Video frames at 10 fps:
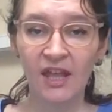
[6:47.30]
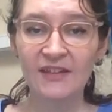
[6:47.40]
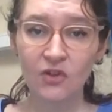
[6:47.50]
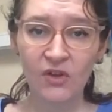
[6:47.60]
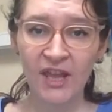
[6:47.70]

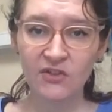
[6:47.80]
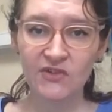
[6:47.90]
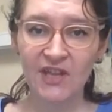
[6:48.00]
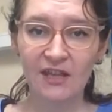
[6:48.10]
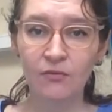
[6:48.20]
It's okay
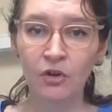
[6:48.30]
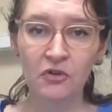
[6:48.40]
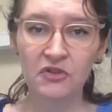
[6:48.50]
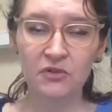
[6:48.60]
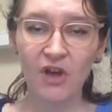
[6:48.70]
to take 1
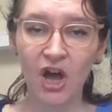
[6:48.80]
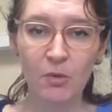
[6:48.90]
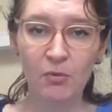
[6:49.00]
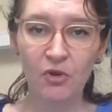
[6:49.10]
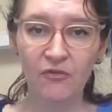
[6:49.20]
or 2
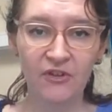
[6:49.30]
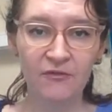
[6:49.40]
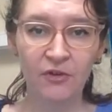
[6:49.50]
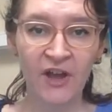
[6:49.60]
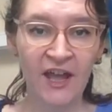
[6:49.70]

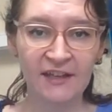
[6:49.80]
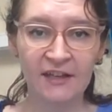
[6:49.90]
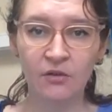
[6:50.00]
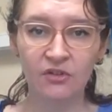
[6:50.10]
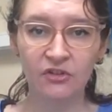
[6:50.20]
ibuprofen for
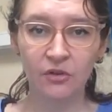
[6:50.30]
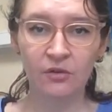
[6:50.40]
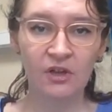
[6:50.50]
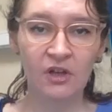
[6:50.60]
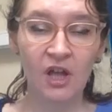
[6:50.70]
headache or
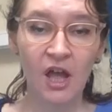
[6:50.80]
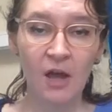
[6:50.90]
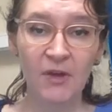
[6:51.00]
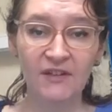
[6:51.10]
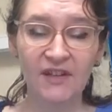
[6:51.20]
so,
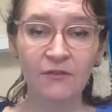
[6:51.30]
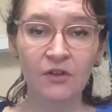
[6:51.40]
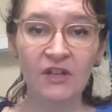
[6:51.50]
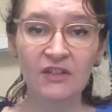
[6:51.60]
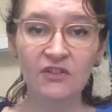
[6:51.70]
but if
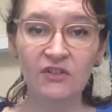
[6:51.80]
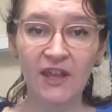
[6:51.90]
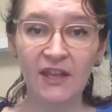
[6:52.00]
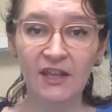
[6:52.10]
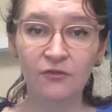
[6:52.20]
you need to
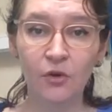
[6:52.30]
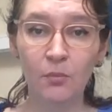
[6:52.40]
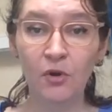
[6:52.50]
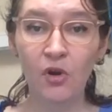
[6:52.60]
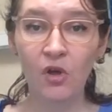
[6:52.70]
take it for
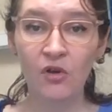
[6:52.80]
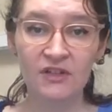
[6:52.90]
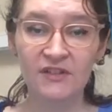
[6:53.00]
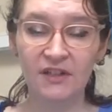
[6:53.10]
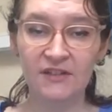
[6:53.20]

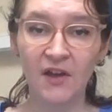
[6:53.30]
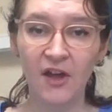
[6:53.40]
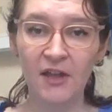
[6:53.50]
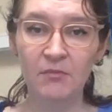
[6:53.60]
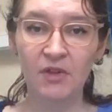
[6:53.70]
prolonged
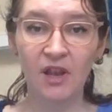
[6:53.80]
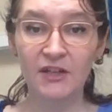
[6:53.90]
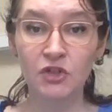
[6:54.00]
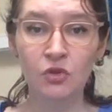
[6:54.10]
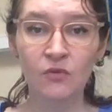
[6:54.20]
time,
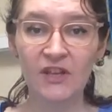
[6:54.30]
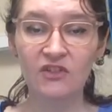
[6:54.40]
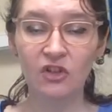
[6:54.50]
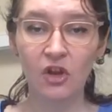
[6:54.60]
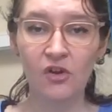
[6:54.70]
like 2
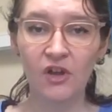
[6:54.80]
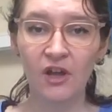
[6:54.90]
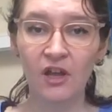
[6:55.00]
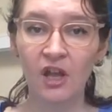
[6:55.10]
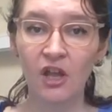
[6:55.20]
weeks or
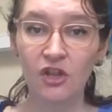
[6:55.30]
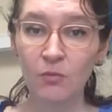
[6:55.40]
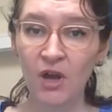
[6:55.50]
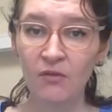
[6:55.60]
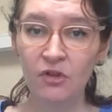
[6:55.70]
longer, you
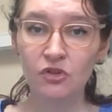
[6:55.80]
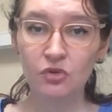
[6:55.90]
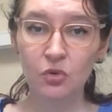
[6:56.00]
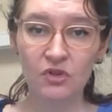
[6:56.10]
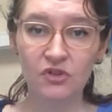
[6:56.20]
might want to
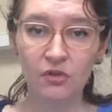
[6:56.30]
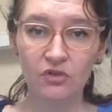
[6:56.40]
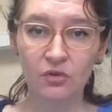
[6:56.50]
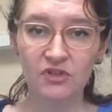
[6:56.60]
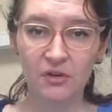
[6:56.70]
talk to your
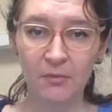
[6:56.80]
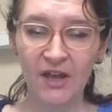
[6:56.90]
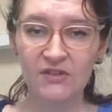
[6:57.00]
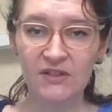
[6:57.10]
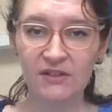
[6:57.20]
doctor
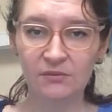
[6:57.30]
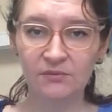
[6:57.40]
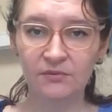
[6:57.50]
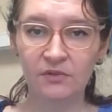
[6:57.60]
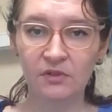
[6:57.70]
about it.
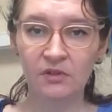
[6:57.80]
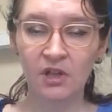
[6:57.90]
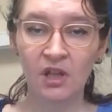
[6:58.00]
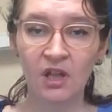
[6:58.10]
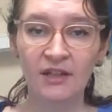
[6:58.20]

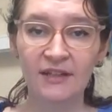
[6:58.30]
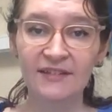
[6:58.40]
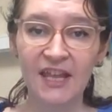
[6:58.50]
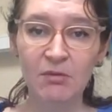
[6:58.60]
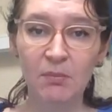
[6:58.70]
The
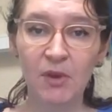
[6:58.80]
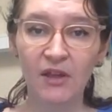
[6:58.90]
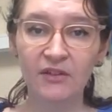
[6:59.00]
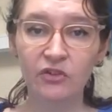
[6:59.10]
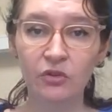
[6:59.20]
same
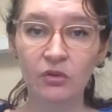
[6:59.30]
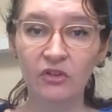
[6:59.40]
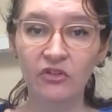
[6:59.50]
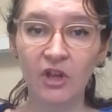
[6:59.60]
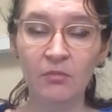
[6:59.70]
applies
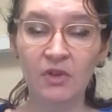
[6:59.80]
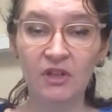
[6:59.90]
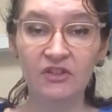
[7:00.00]
to some